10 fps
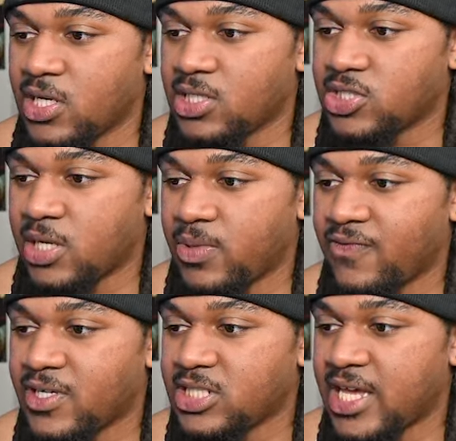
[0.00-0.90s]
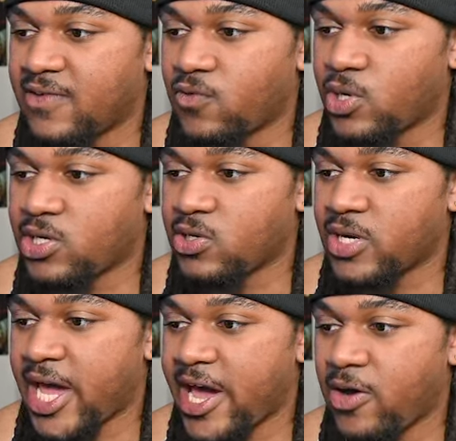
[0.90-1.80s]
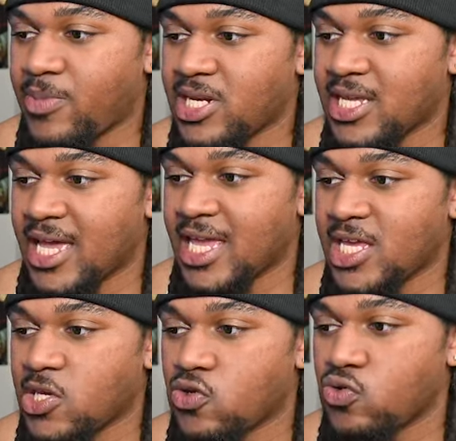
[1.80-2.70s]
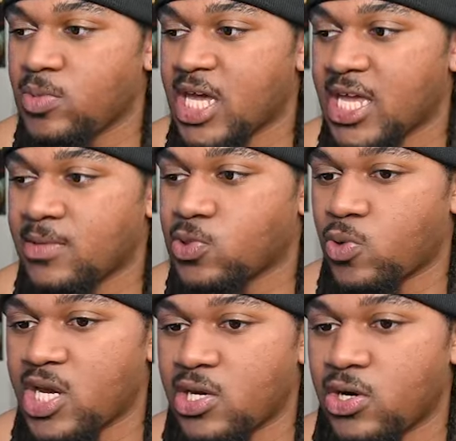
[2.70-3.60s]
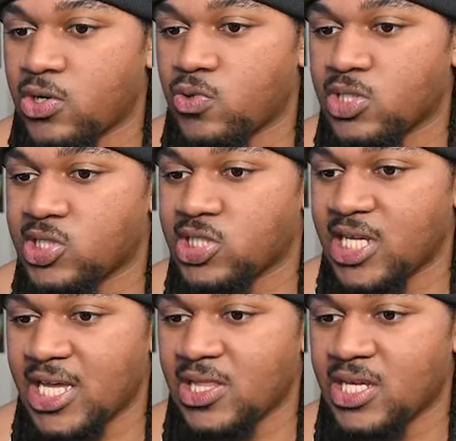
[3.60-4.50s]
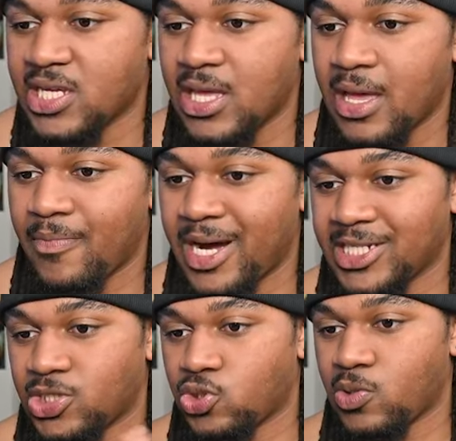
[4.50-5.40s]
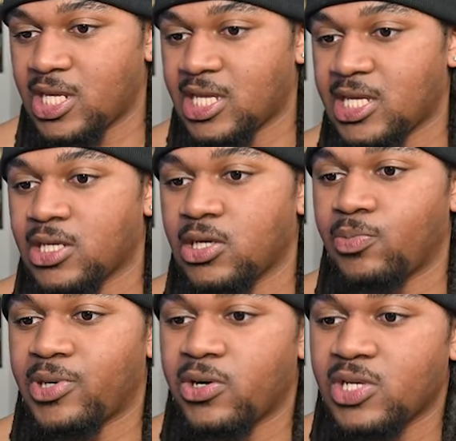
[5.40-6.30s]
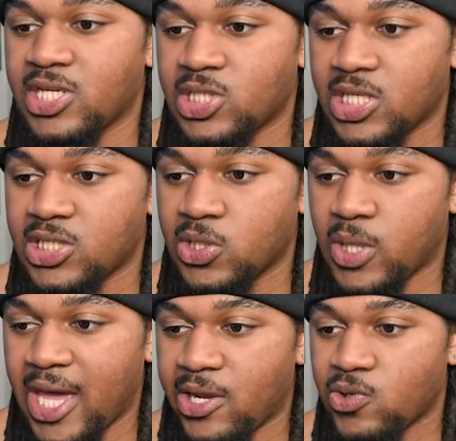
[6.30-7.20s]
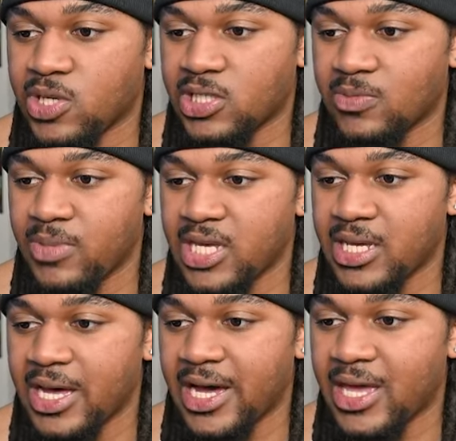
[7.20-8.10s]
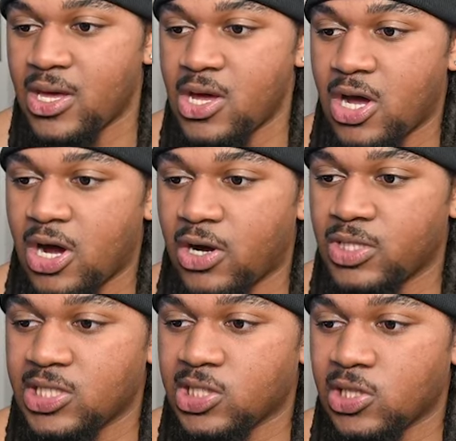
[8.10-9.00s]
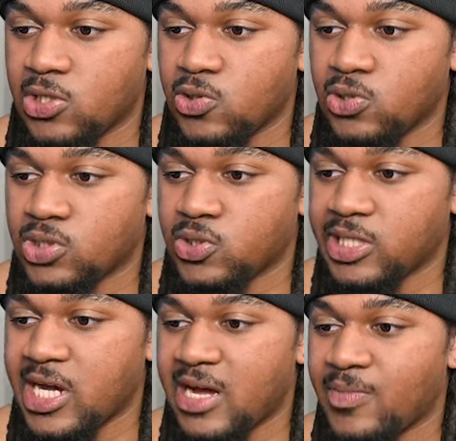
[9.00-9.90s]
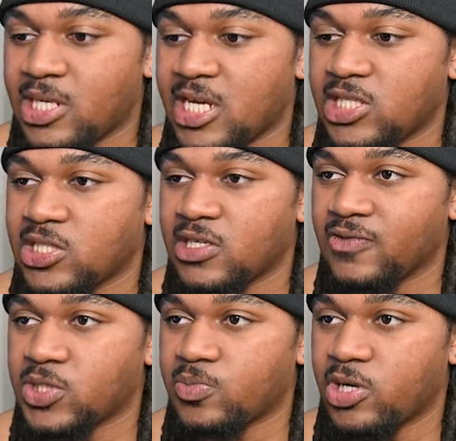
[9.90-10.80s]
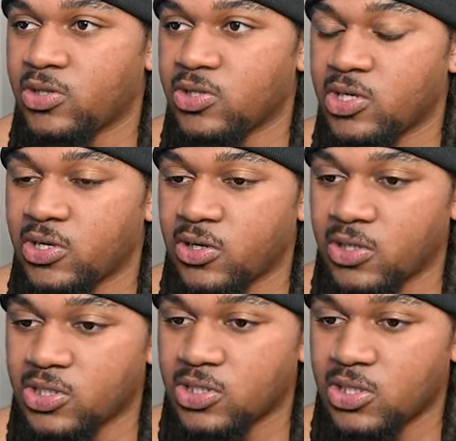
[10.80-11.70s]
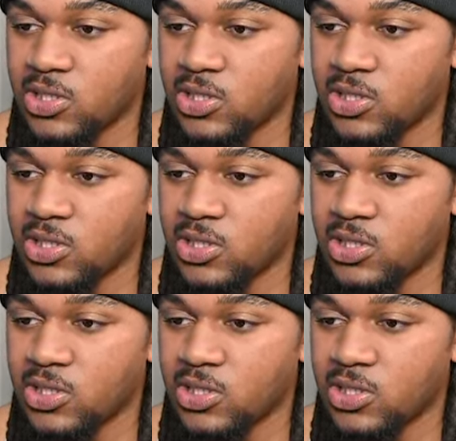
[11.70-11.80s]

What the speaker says: Some of us have wondered how many 8 cube games Red Hulk was stealing by tricking opponents into countering the big guy, only to lose to a combination of smaller cards.